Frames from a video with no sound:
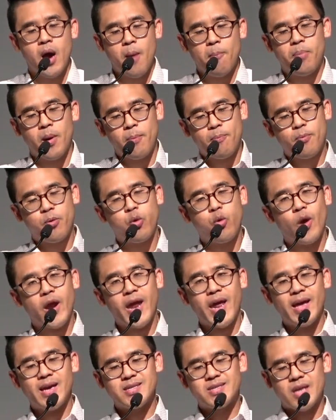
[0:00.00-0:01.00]
but
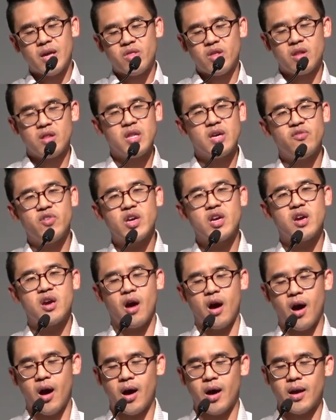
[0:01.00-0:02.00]
praise the living
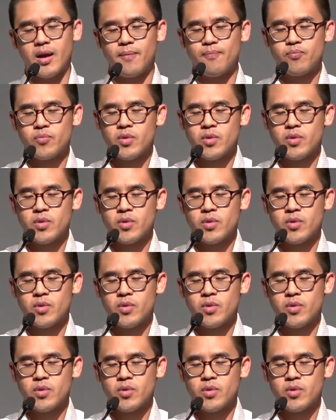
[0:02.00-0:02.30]
God.